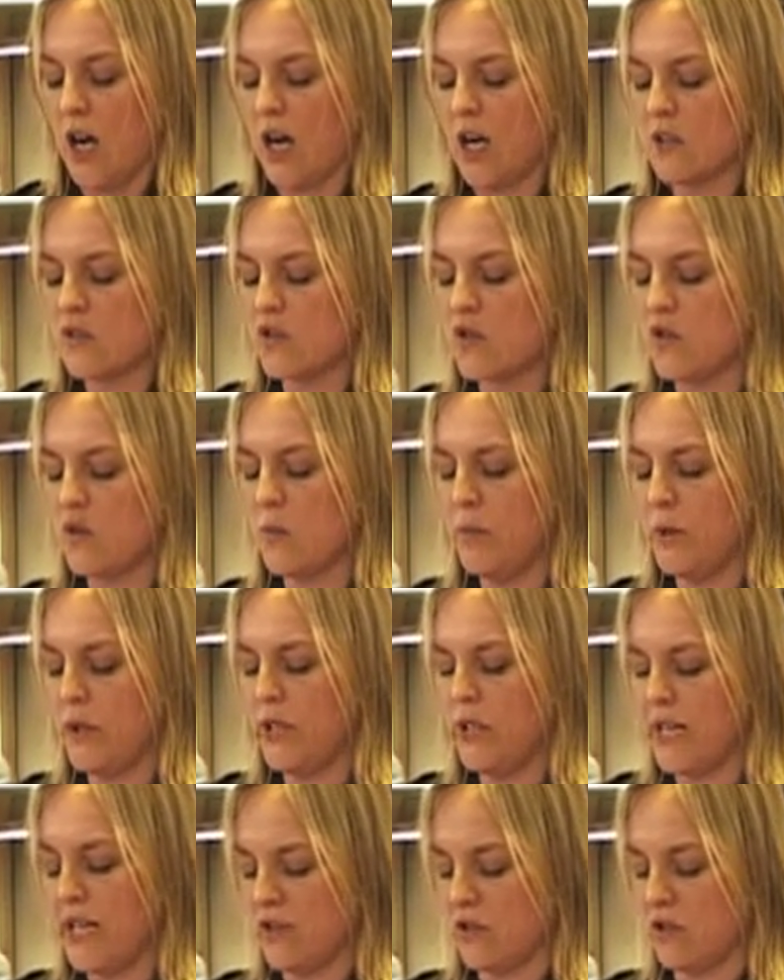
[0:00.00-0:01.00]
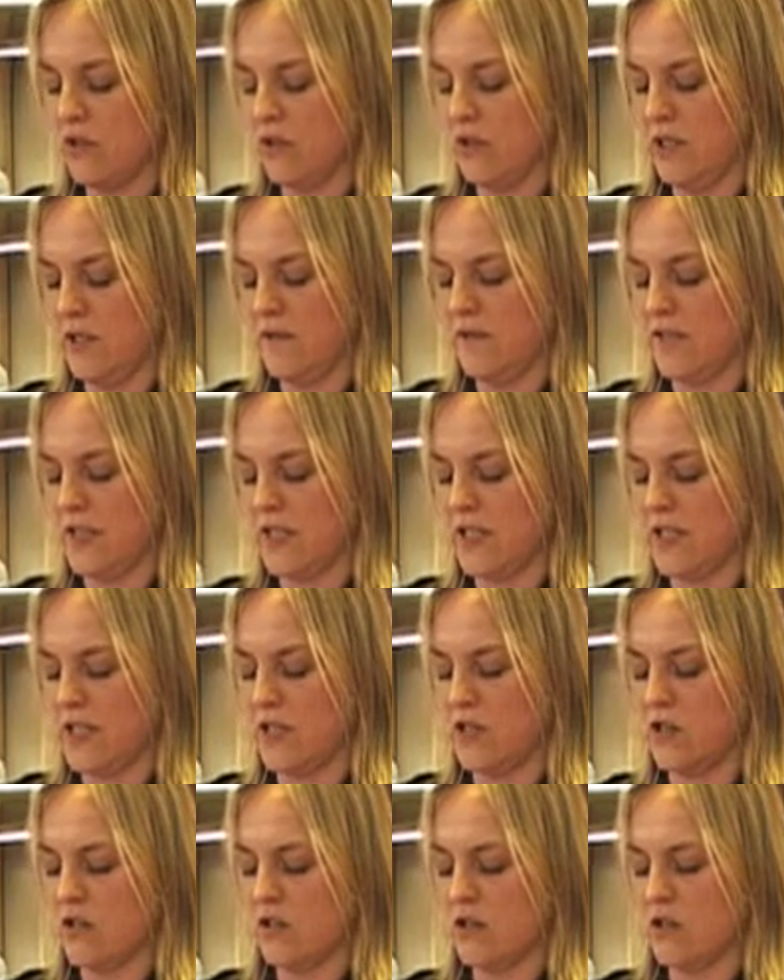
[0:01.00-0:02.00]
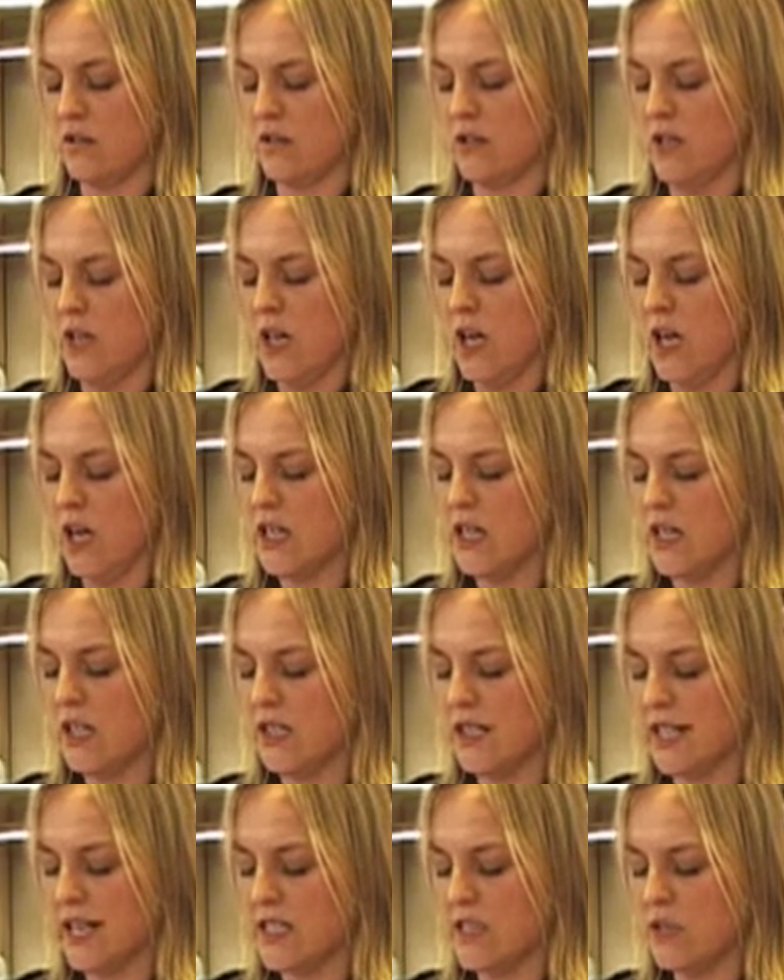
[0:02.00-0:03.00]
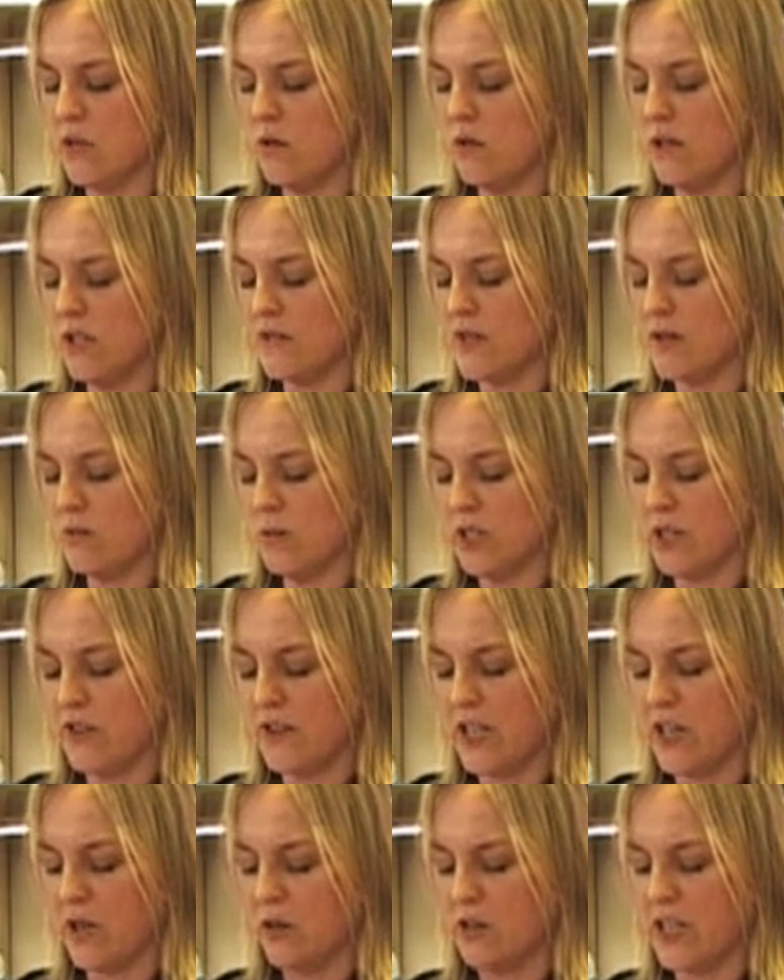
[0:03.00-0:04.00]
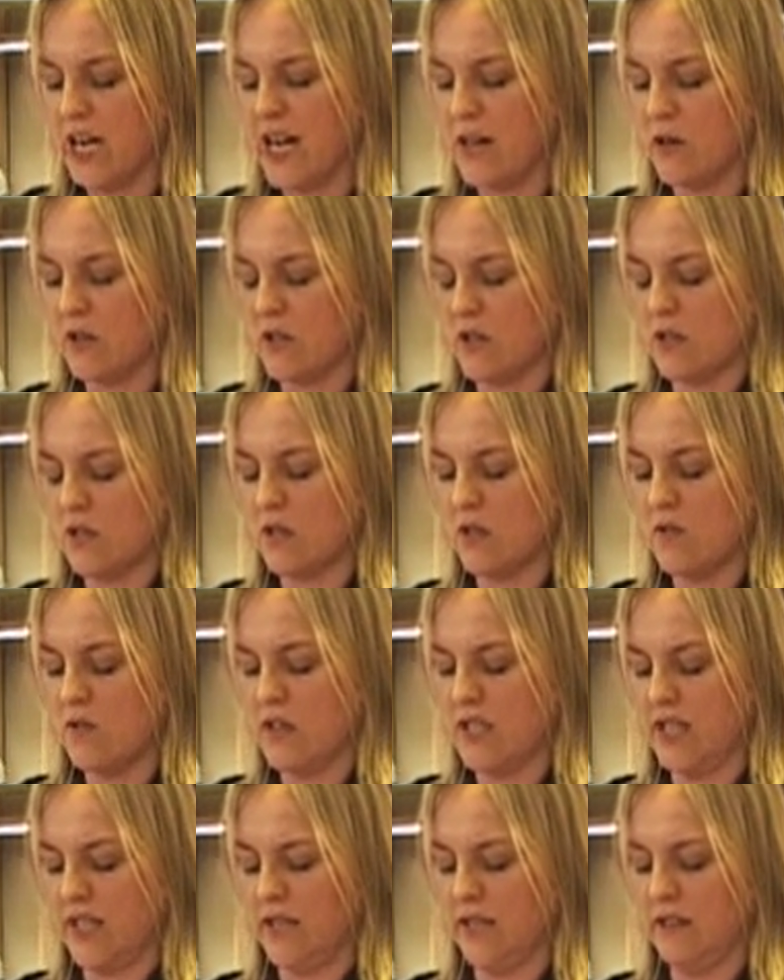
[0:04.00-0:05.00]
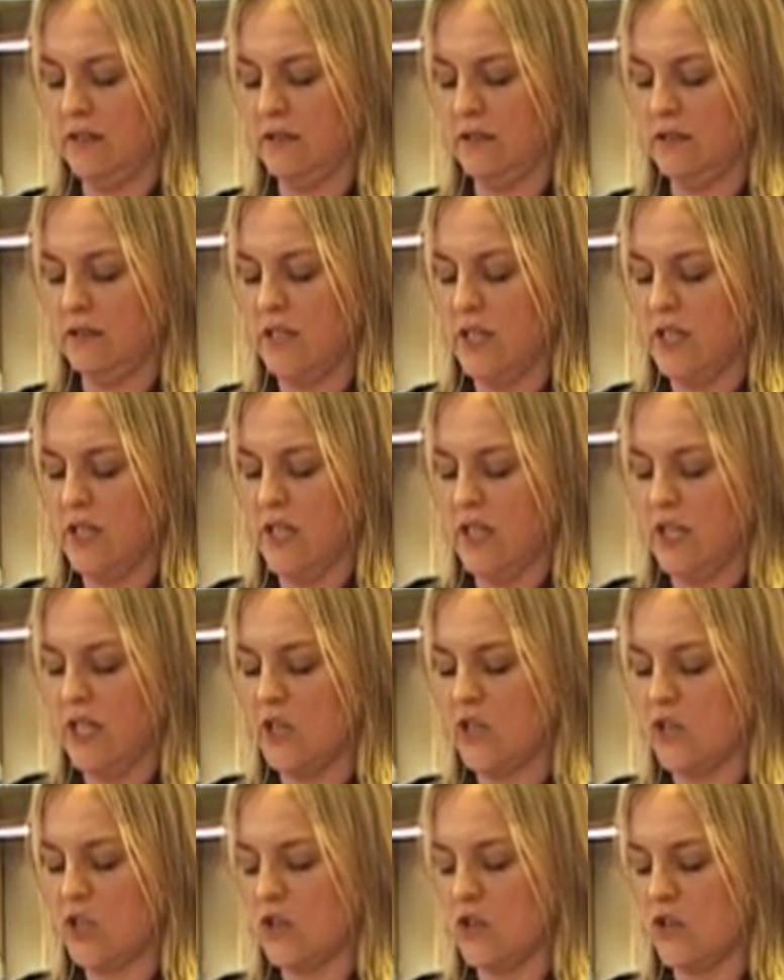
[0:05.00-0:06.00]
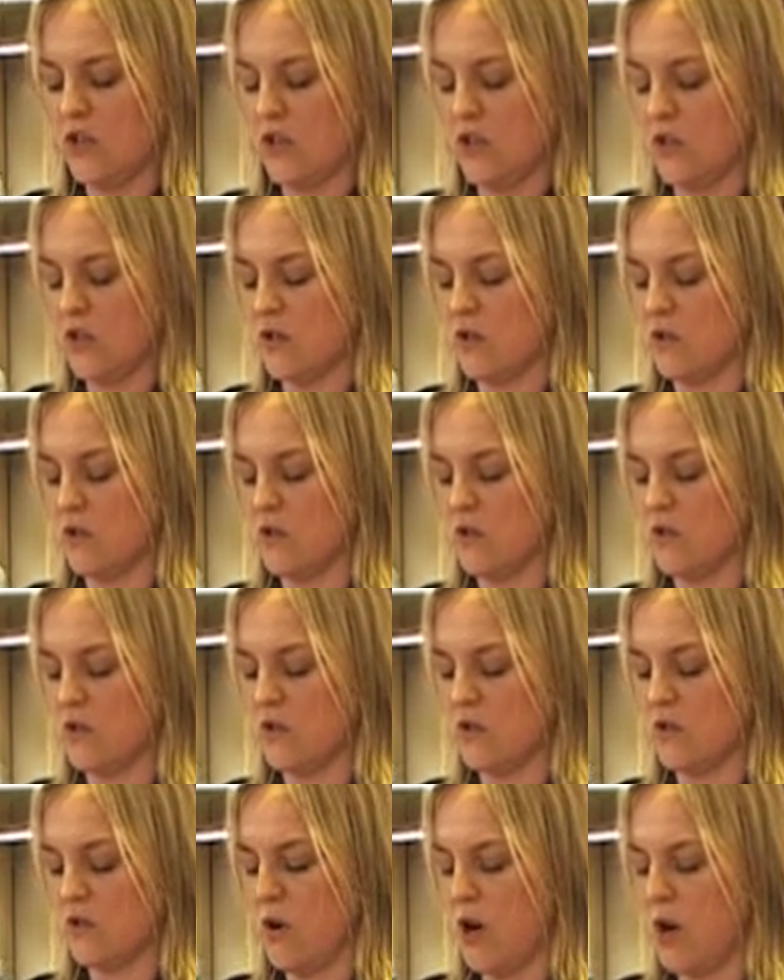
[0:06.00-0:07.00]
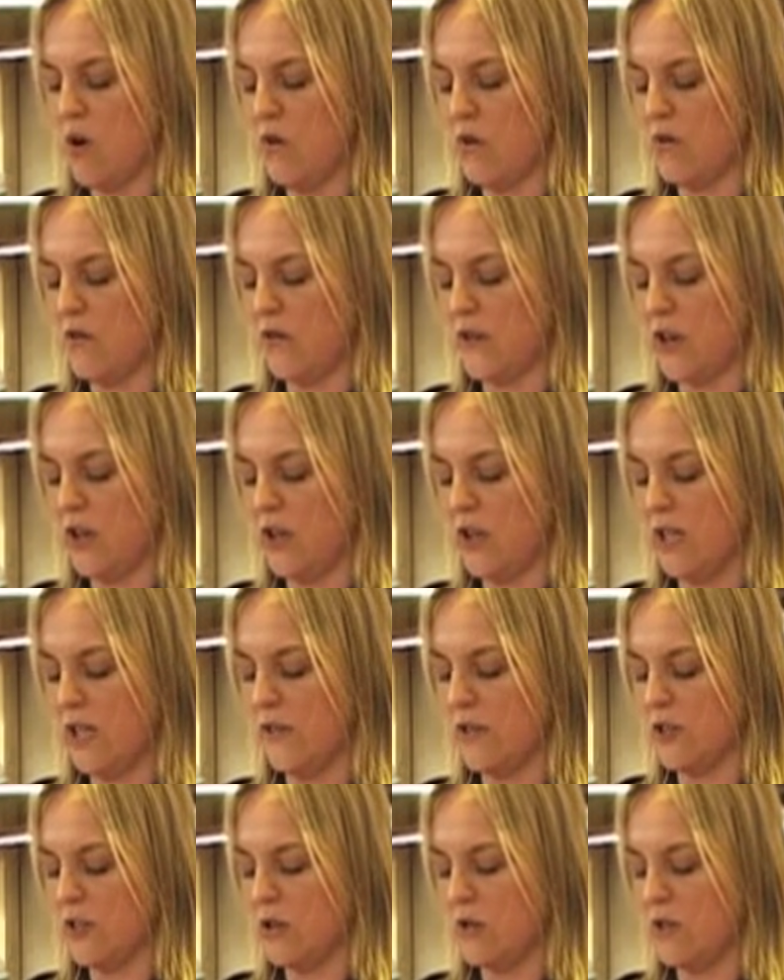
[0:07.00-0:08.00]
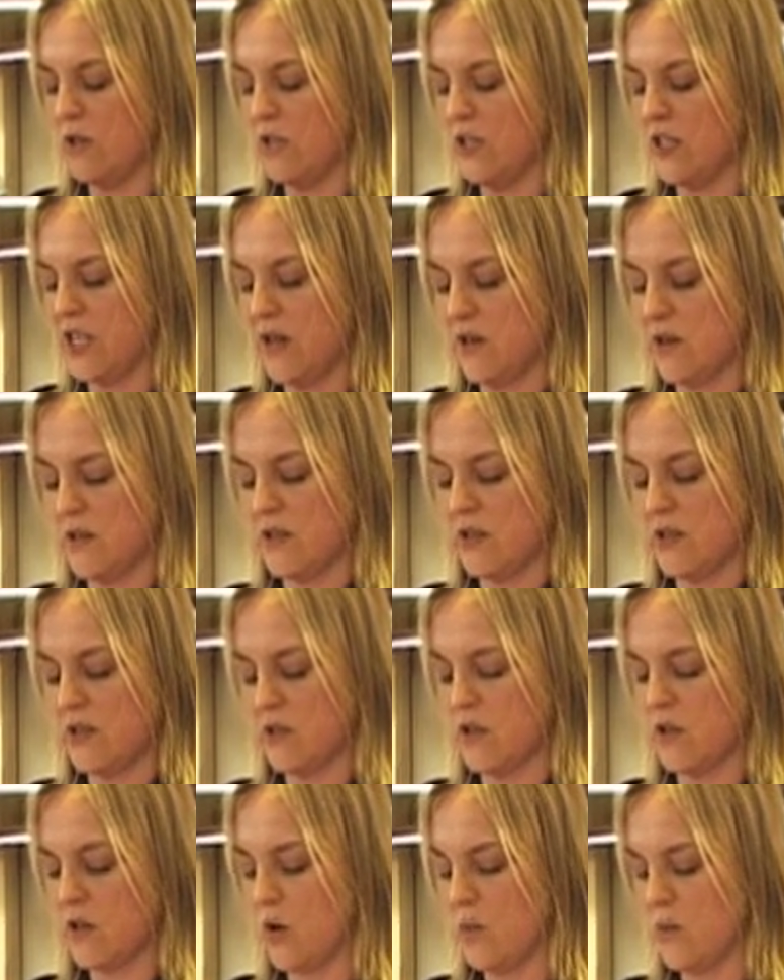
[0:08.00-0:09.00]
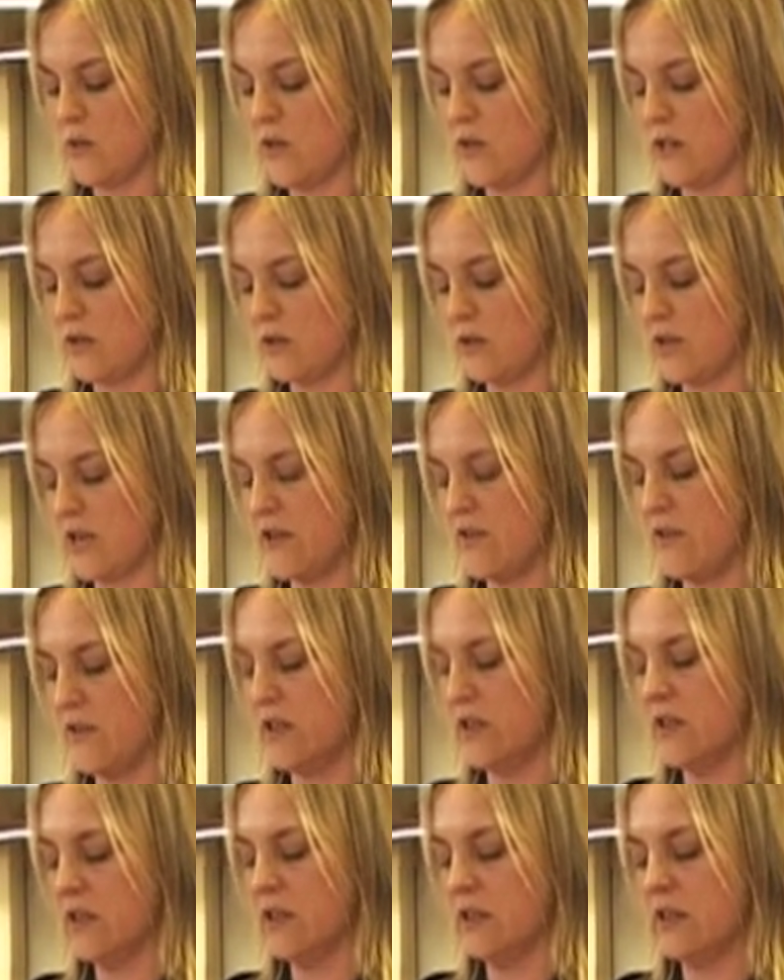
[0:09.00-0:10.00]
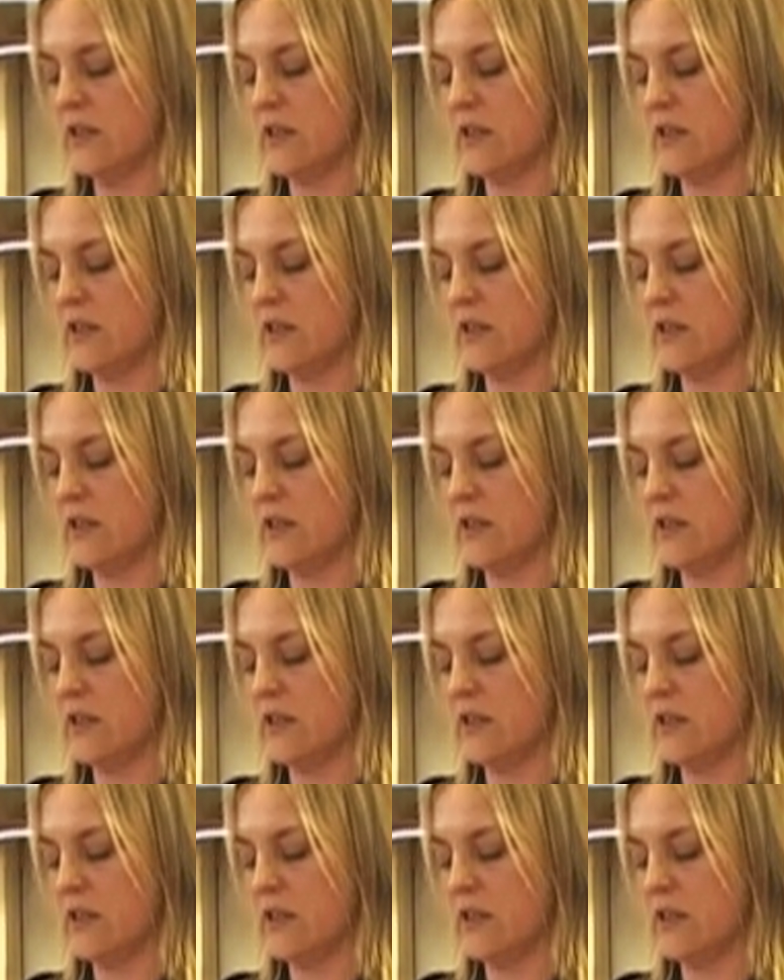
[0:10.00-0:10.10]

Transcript: "A supernatural infestation. A young lady who lives in one of the old houses over there." He gestured towards the row of early Victorian terraces opposite the graveyard.